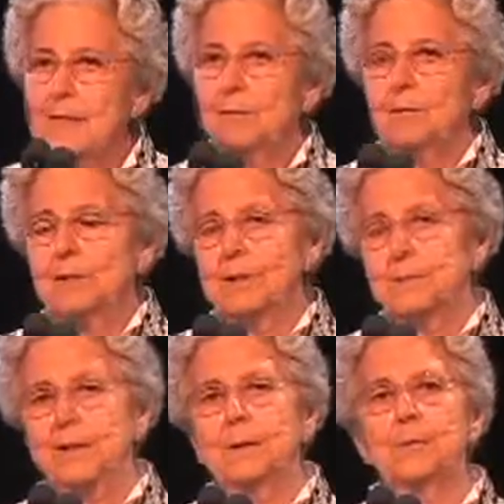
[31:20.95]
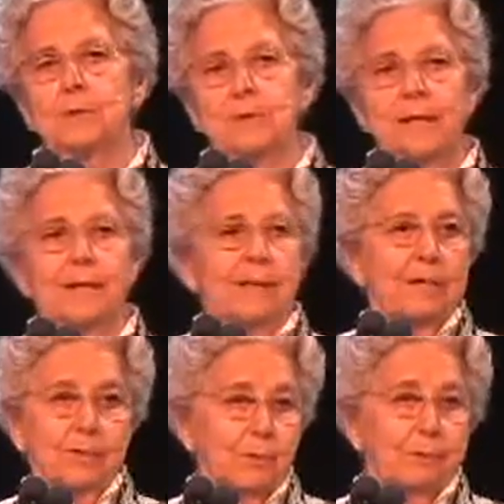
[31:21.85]
pretty overwhelming because
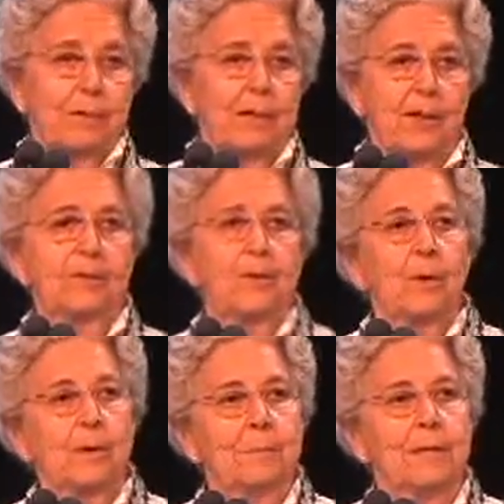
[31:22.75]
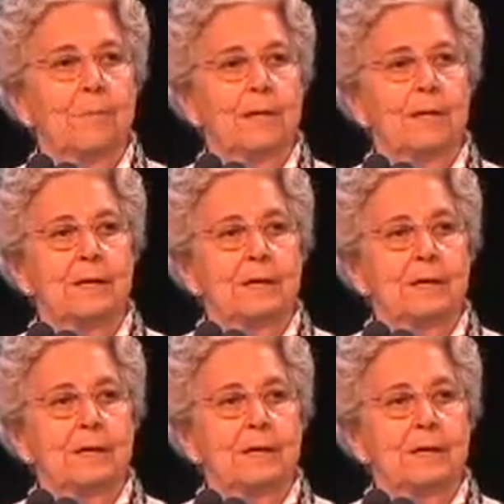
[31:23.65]
they have to explain the whole